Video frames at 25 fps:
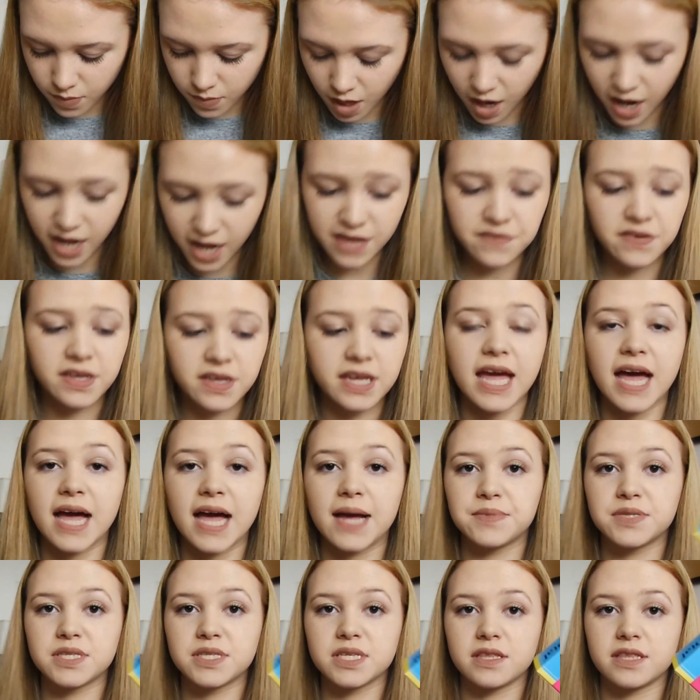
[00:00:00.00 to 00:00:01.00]
I even
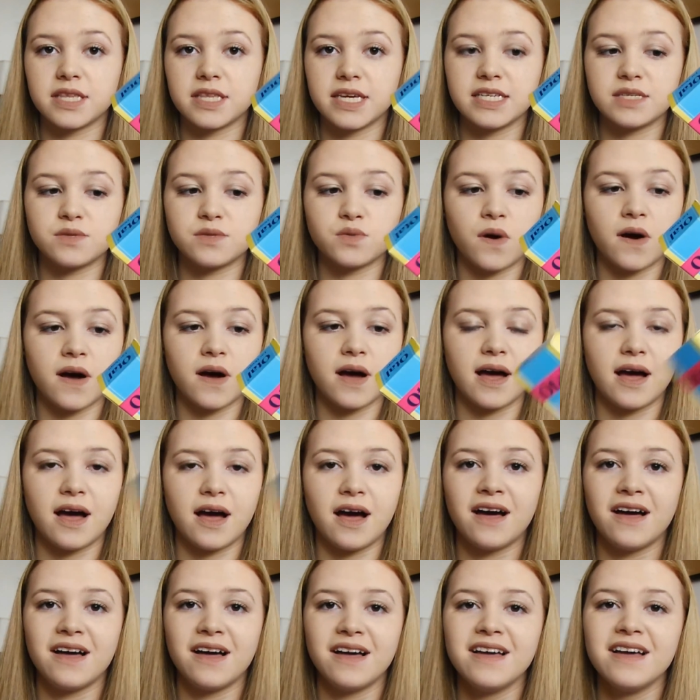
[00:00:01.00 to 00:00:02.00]
kept these
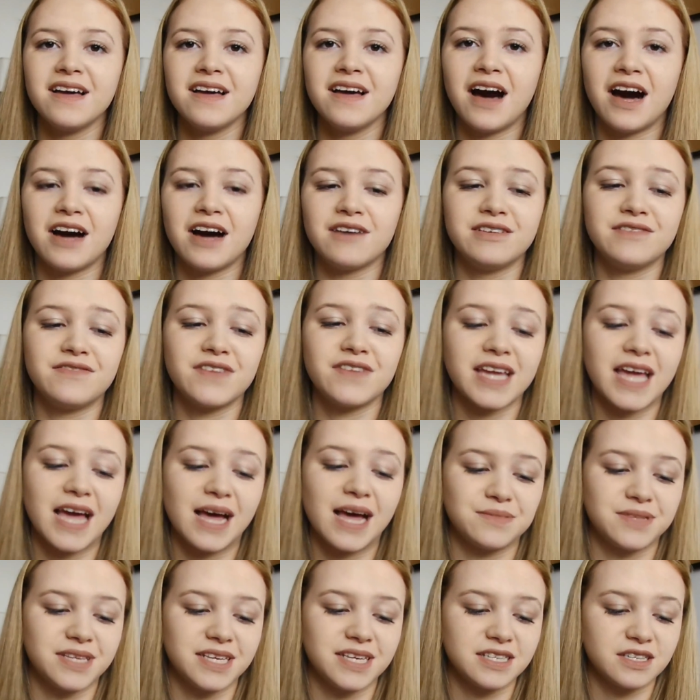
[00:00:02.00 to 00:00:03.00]
I've even
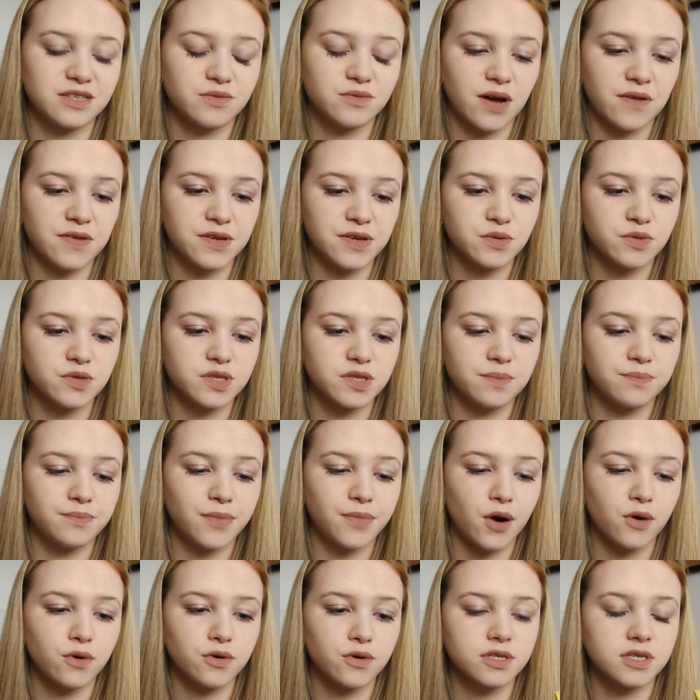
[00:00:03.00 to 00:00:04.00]
kept this as well. This was the
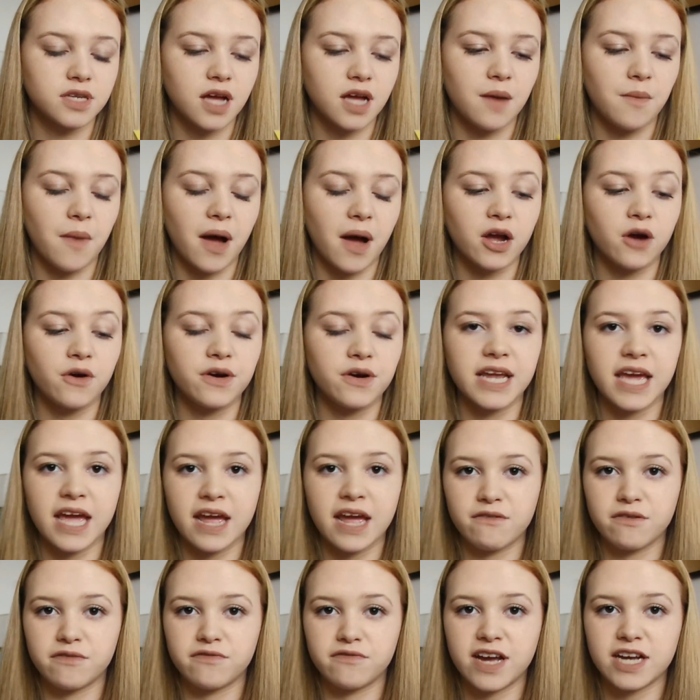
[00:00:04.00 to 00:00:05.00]
box. I got an
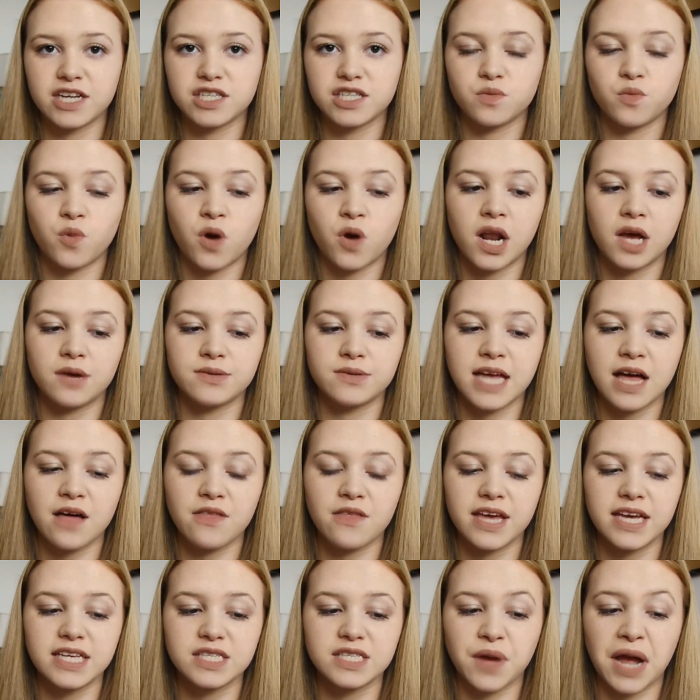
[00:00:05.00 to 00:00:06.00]
ear infection while I was out
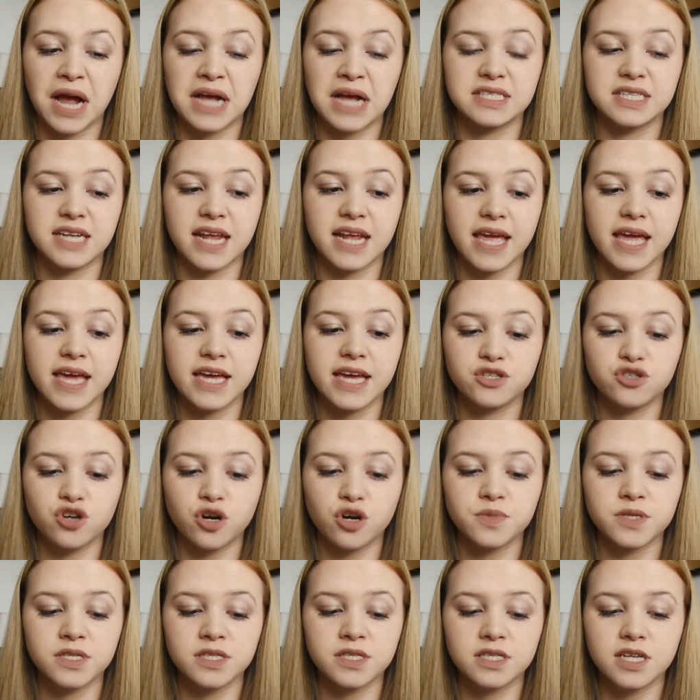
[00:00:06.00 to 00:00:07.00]
there, so I had to take
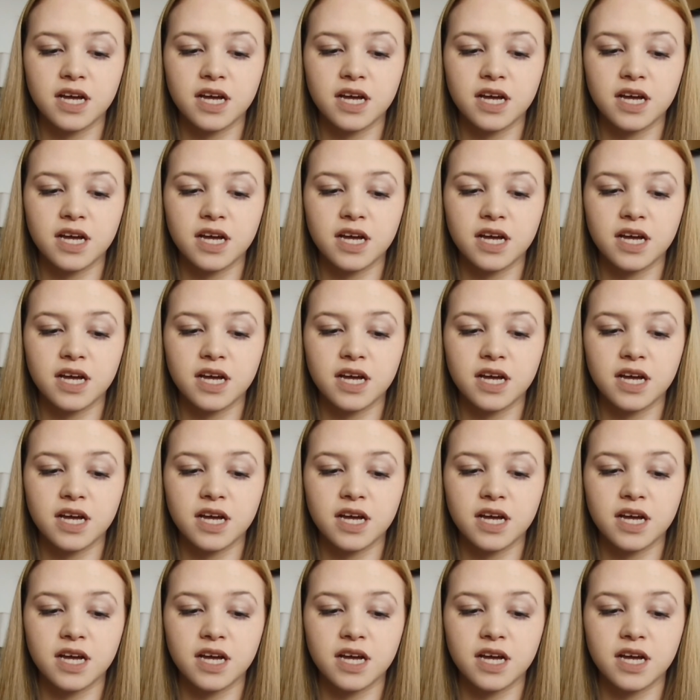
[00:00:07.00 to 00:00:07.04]
eardrops and